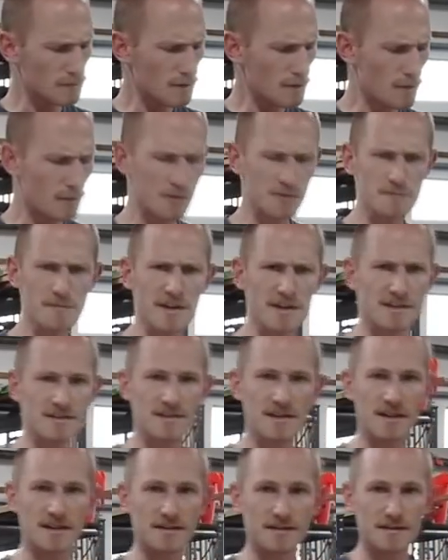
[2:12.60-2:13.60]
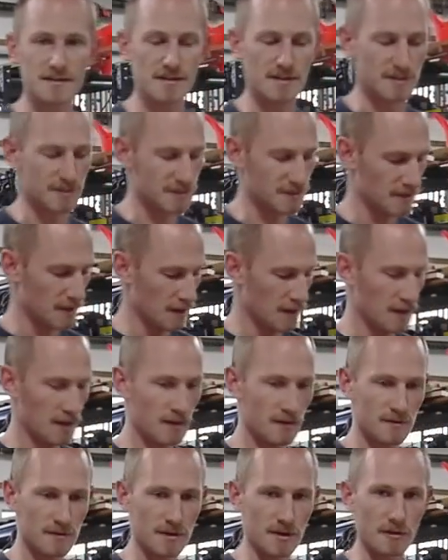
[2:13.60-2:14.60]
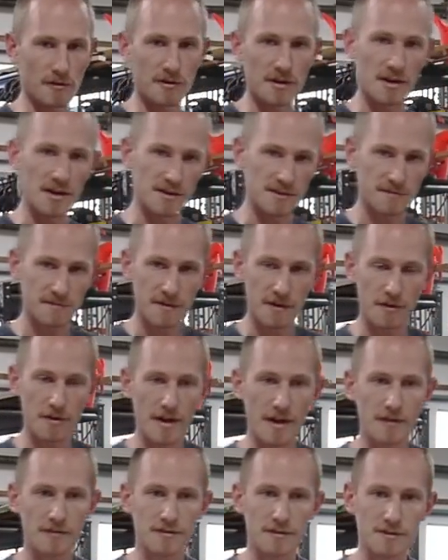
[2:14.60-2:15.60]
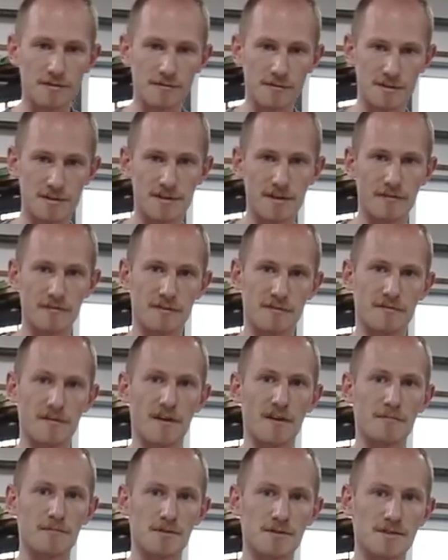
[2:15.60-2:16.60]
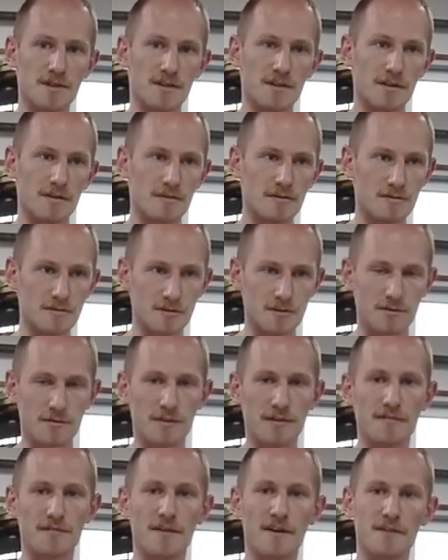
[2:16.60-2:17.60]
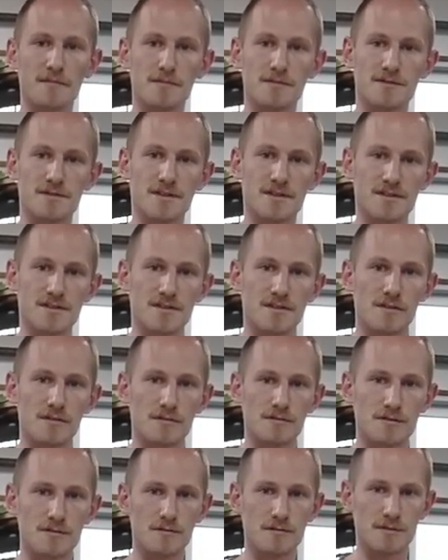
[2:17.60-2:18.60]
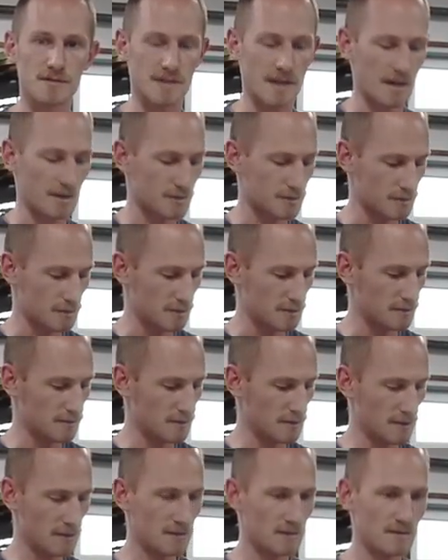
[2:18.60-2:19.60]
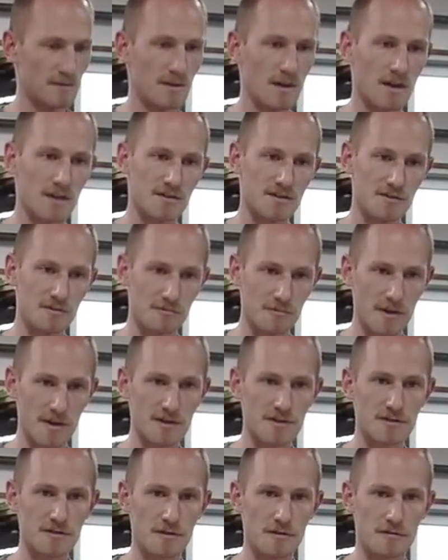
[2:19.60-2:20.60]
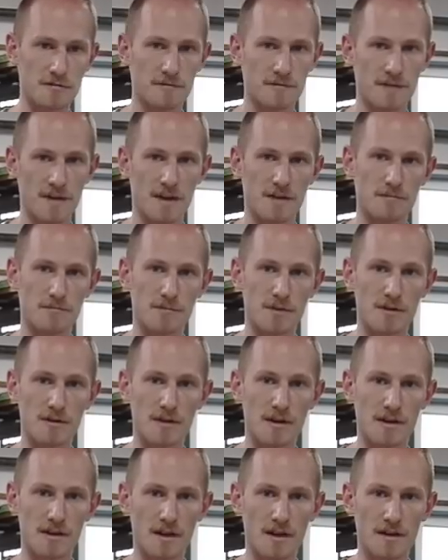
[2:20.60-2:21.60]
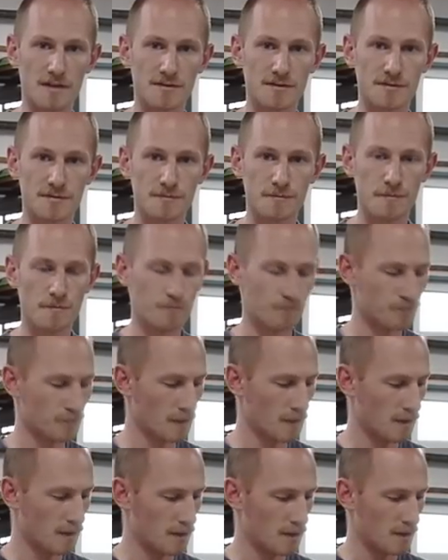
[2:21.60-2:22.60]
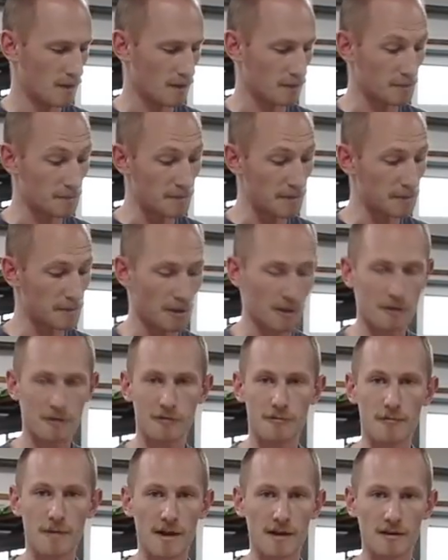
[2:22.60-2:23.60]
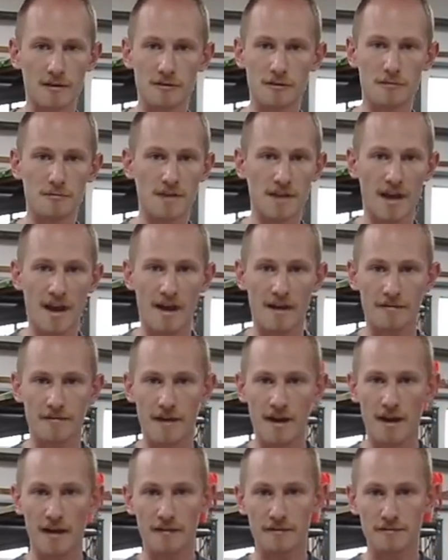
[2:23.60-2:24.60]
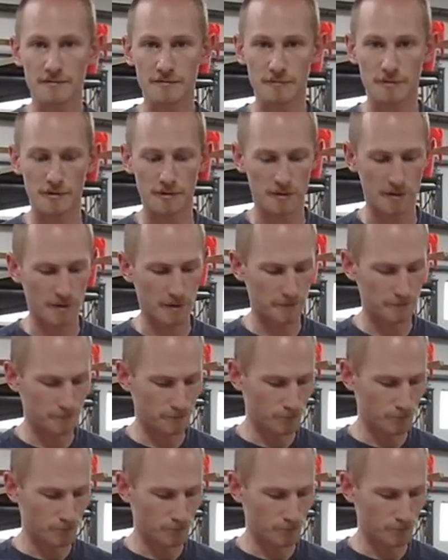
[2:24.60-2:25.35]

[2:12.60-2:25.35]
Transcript: which makes sense since, you know, Guinness figured out that doing 75% nitrogen, 25% CO2 is actually the ideal ratio for that beer, I guess. But people argue about it. It could be half-half and whatnot.